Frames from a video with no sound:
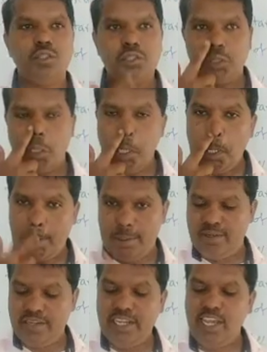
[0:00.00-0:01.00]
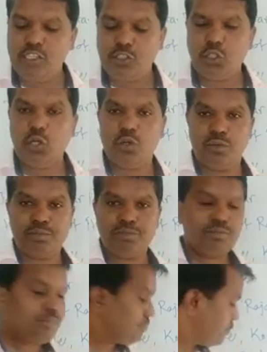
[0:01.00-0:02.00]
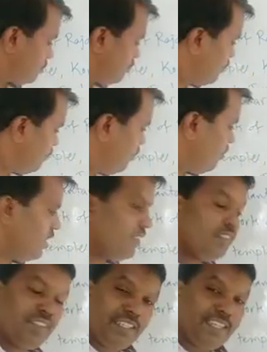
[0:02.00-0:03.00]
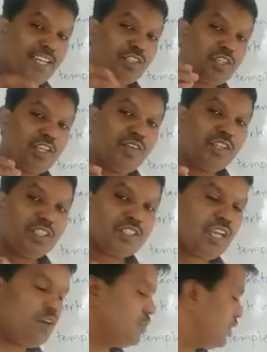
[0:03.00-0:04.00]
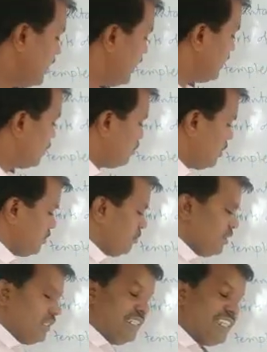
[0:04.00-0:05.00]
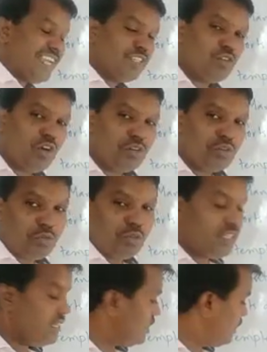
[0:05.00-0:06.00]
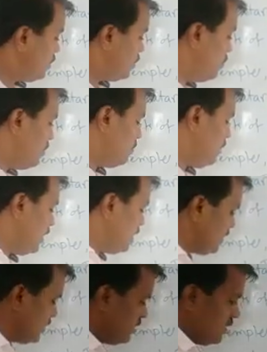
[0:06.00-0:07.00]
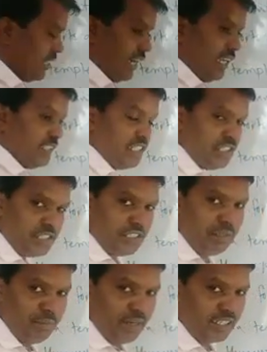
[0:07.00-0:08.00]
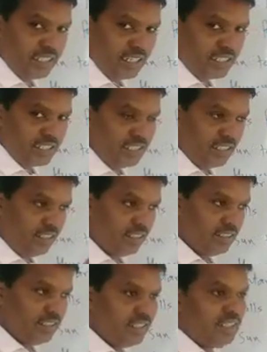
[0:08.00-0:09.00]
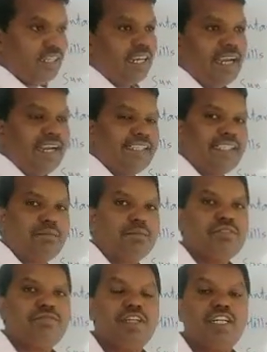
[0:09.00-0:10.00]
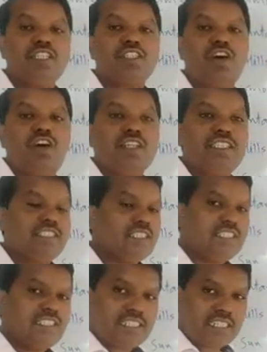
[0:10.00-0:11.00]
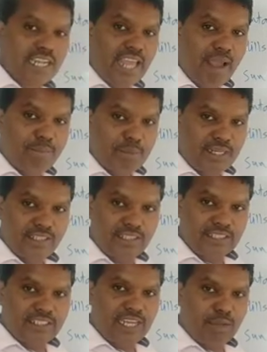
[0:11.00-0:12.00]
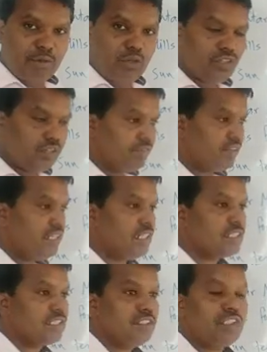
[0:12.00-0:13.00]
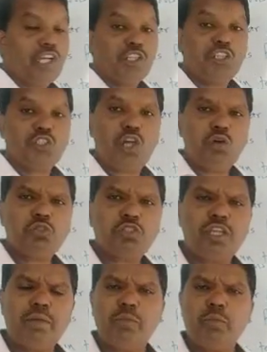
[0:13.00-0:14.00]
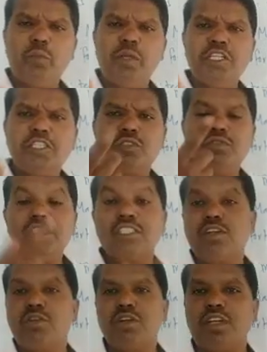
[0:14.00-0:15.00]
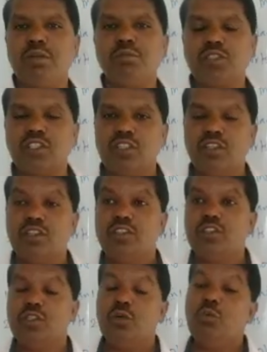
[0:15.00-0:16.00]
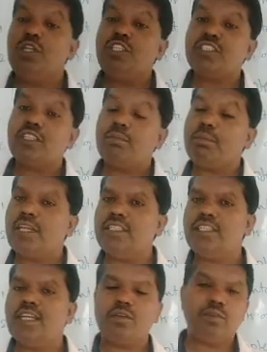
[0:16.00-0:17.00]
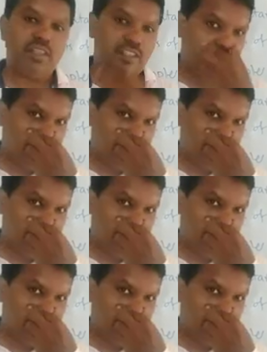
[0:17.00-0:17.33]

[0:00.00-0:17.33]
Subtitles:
So he also given the sounds like that one. He has gone to near that the one pillar, and just he make that the like that with fingers on it. Tap on the fingers. The sounds came, very sweet sound came. We surprised that one.